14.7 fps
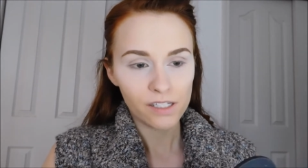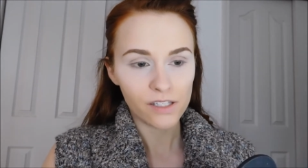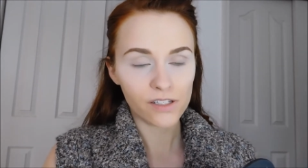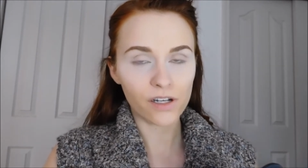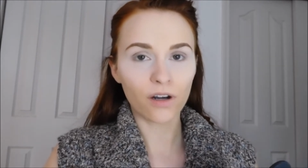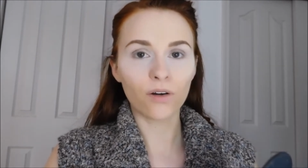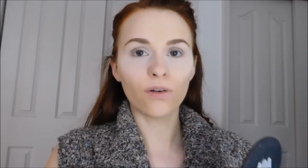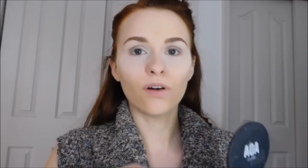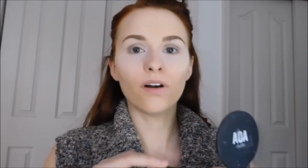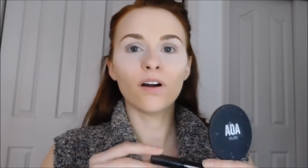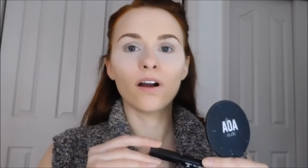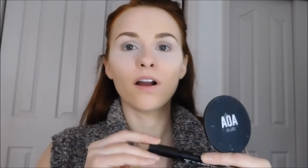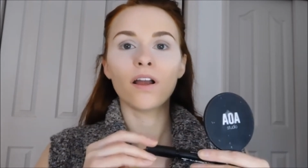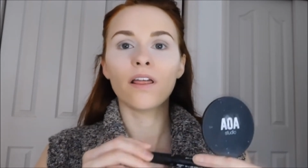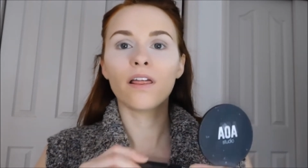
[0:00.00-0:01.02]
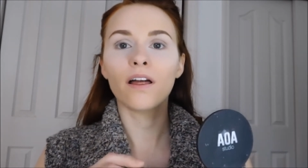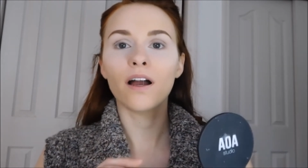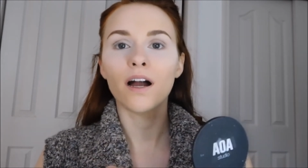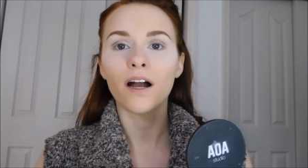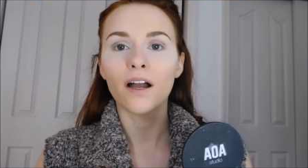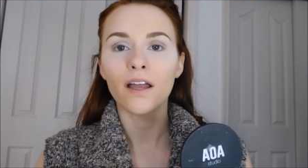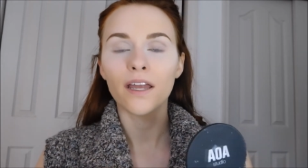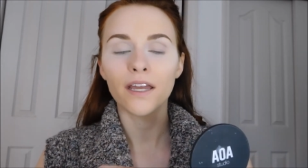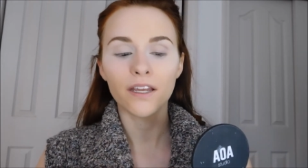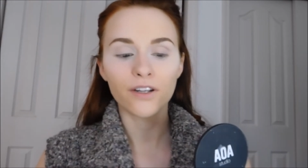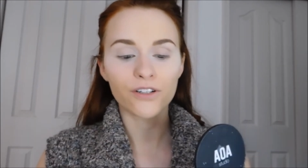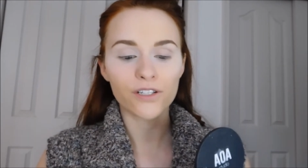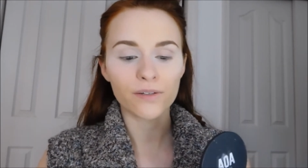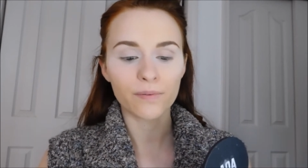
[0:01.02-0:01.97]
So
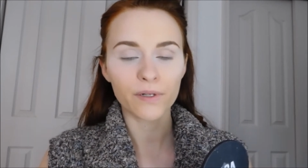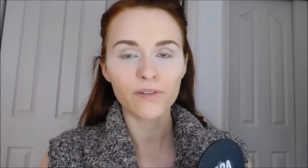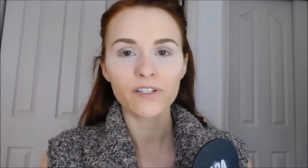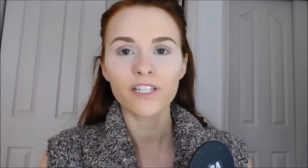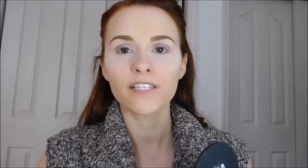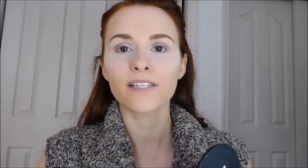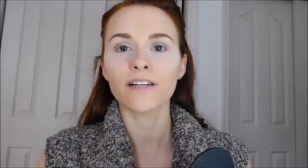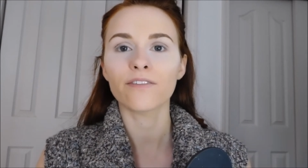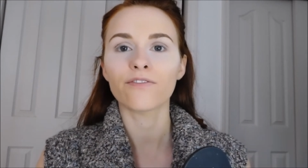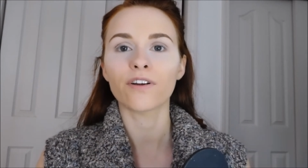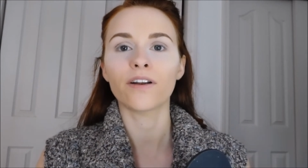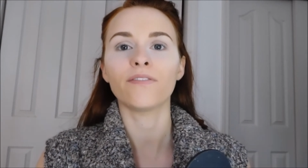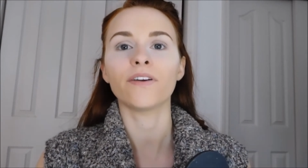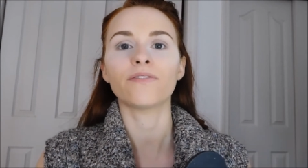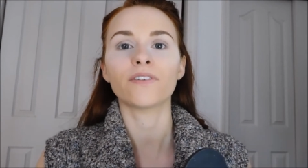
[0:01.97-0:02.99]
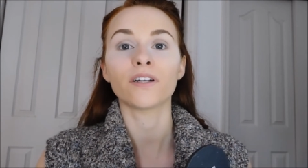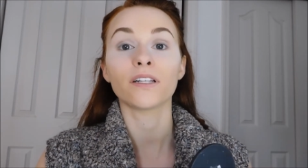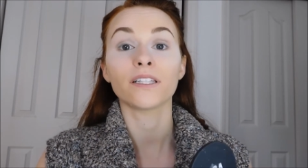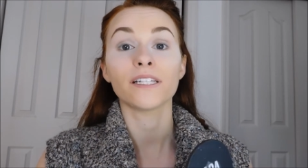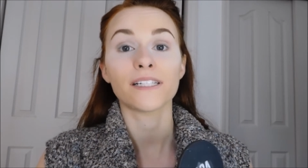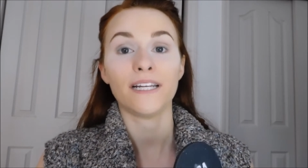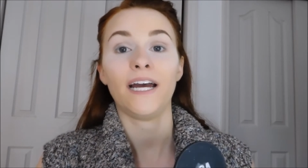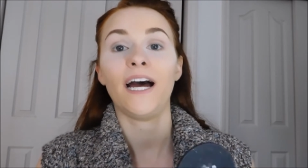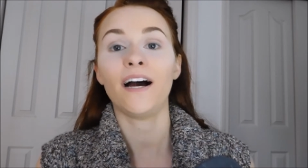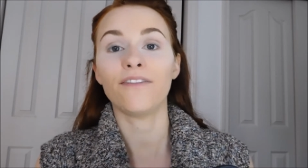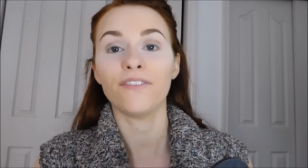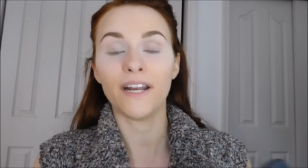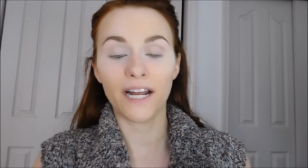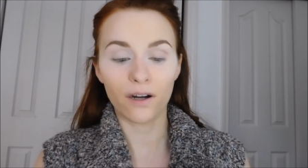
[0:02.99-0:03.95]
you're supposed to sit in front of it for at least a
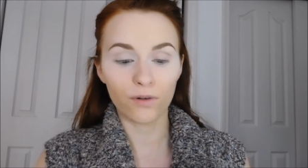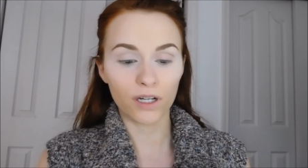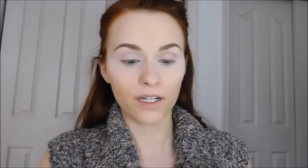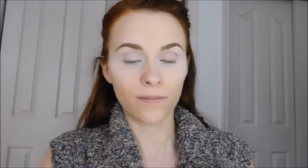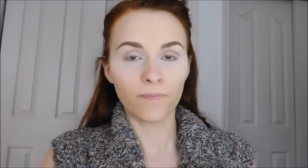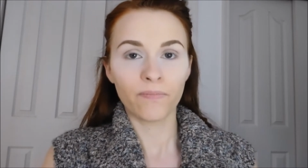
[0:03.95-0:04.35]
half an hour.